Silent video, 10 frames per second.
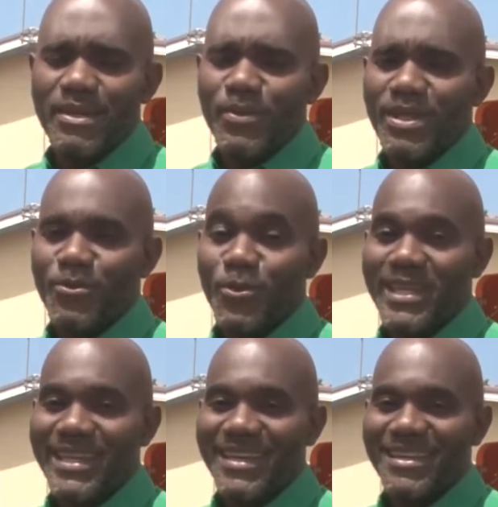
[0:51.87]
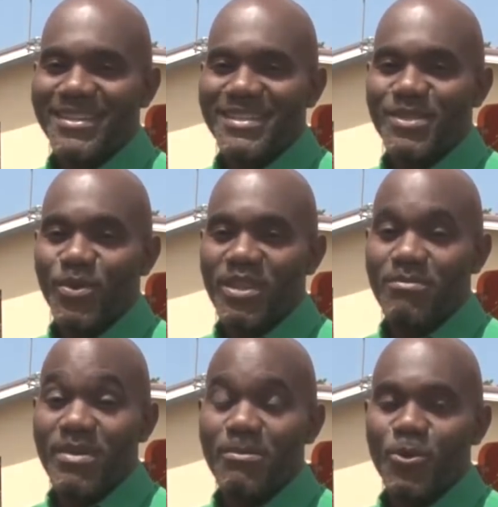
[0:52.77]
will regale us with
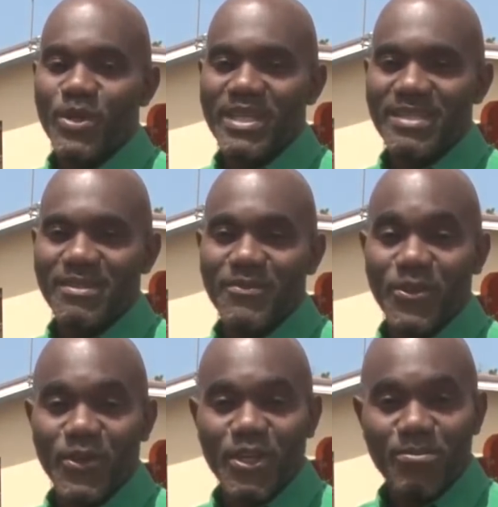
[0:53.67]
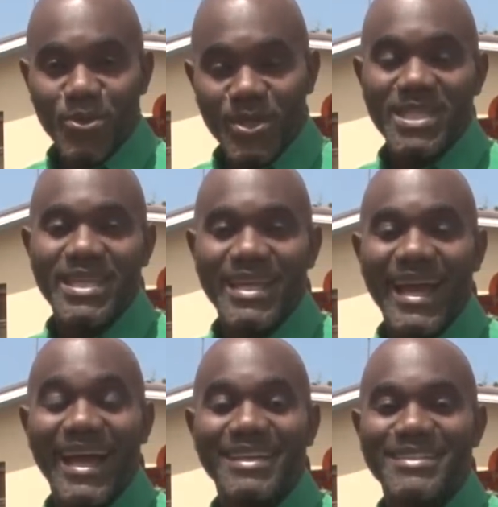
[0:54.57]
memories of her community
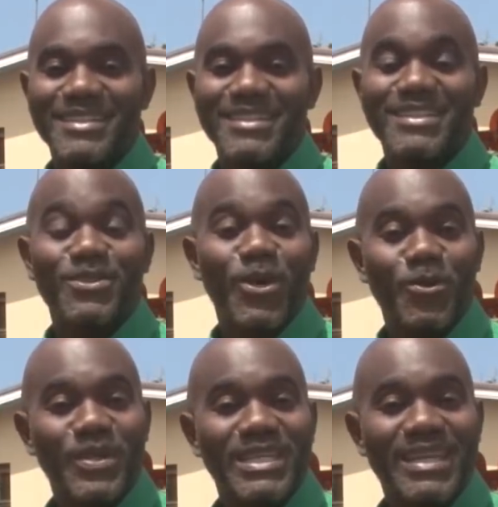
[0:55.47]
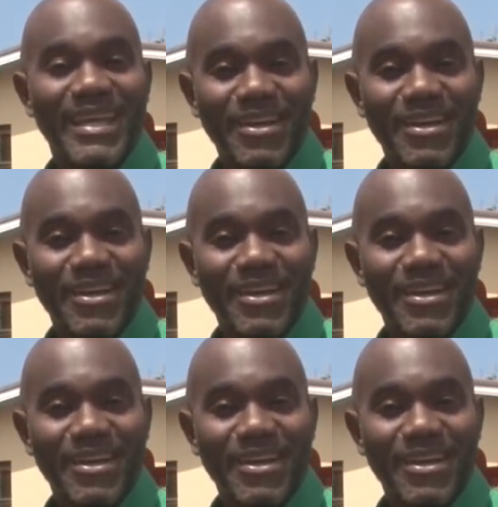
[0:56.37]
and surrounding